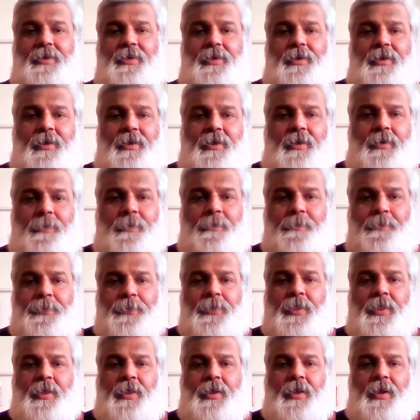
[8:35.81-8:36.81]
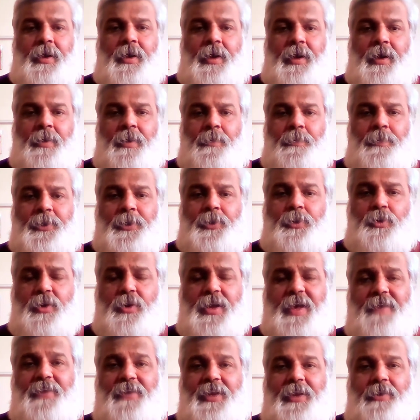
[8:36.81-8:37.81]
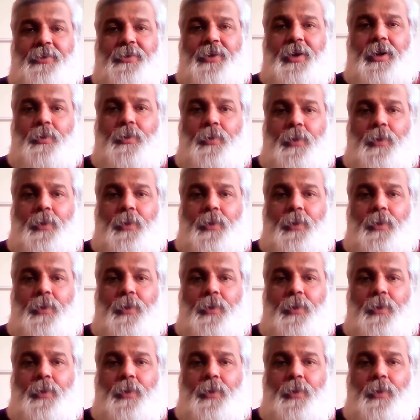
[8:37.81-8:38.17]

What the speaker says: but you don't have any real